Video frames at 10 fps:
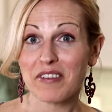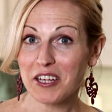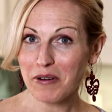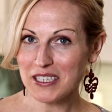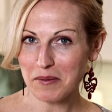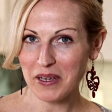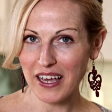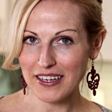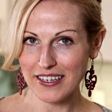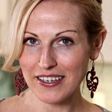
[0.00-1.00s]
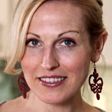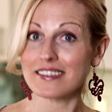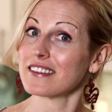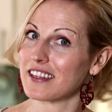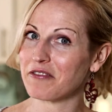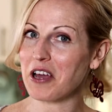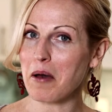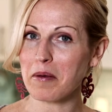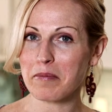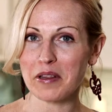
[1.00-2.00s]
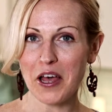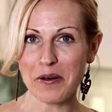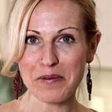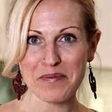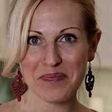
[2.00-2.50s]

any recipe ideas? Leave a comment below.